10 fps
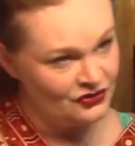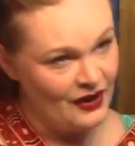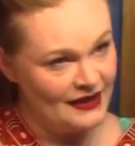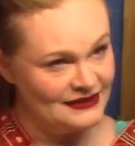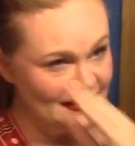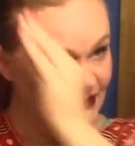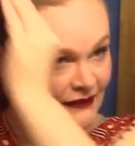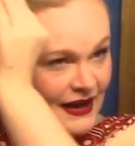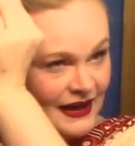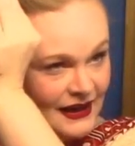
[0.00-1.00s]
trying to
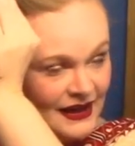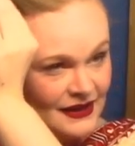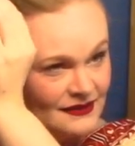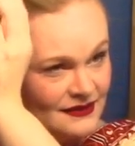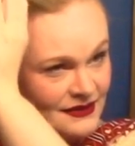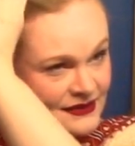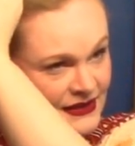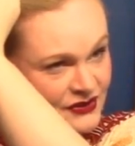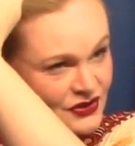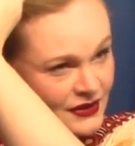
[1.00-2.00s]
get ready in
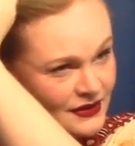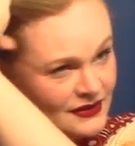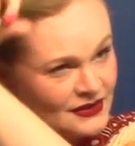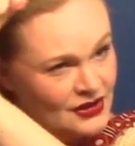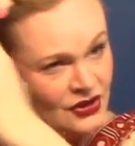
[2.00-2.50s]
such a